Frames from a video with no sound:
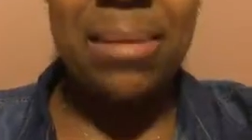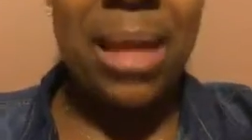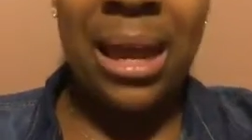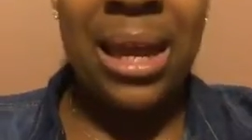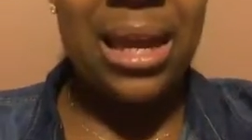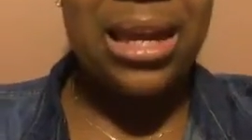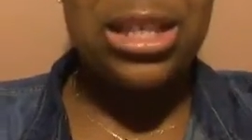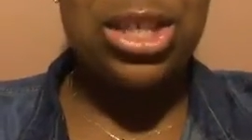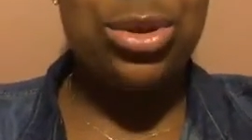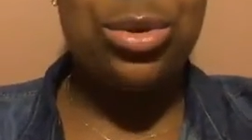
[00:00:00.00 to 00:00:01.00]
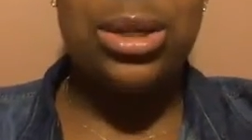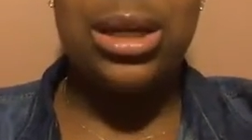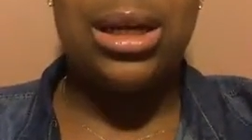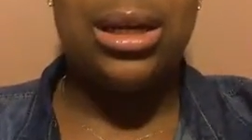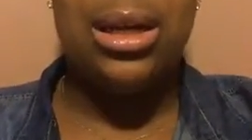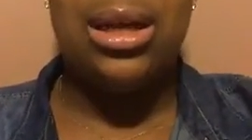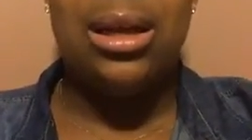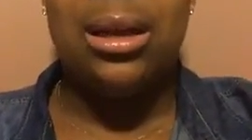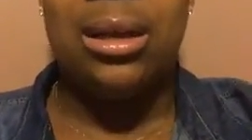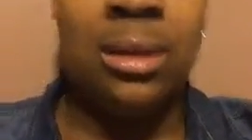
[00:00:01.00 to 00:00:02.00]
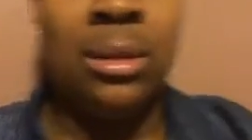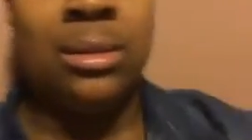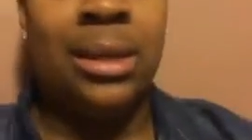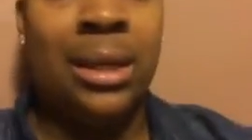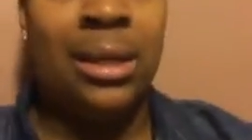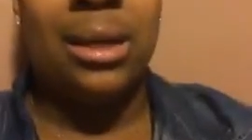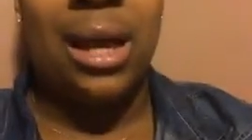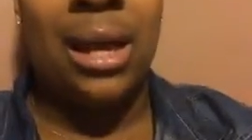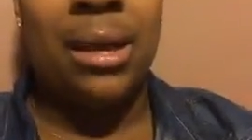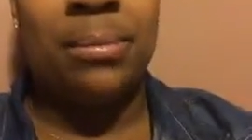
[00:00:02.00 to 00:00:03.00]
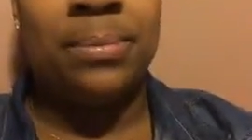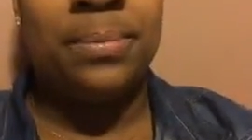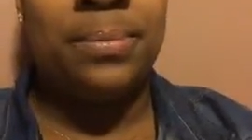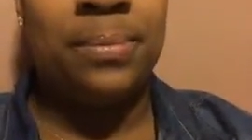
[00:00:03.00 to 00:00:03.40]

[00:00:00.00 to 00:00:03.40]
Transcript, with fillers: I'm not getting into the the um